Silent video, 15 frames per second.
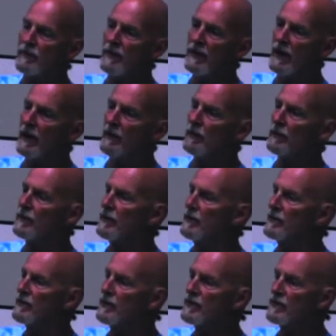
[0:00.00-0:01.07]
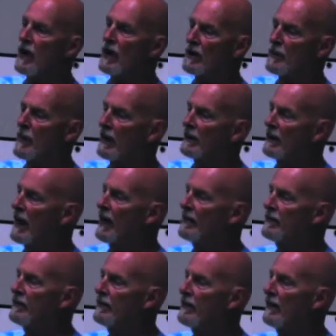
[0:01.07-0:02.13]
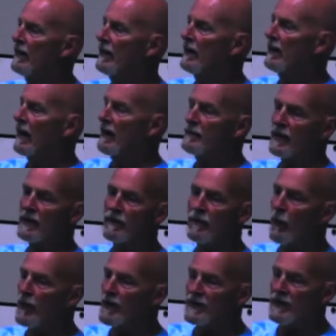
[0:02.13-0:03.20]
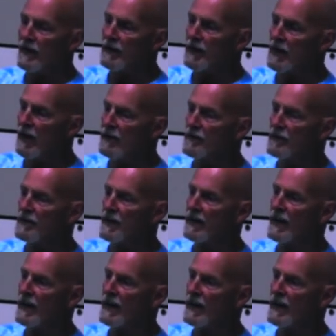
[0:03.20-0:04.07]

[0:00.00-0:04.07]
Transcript: be able to just talk about life. I've been to 47 countries and